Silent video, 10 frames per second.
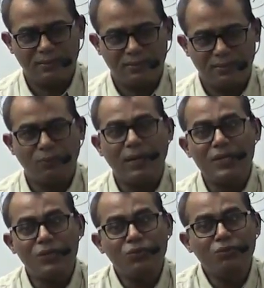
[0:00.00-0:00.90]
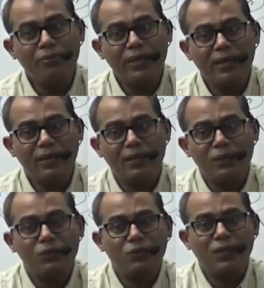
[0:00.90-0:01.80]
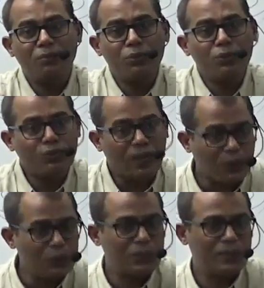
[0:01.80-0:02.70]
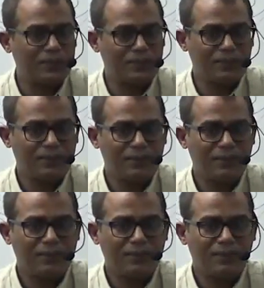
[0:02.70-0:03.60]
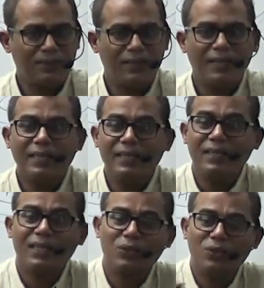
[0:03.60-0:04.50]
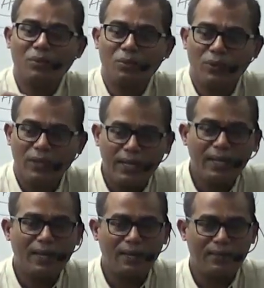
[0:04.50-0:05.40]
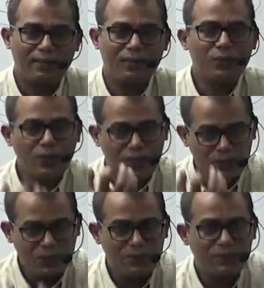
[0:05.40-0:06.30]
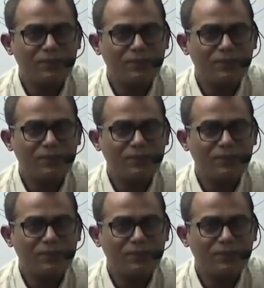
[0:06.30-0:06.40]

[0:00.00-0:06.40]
Why do we make earthquake-proof houses in the earthquake-prone area? To reduce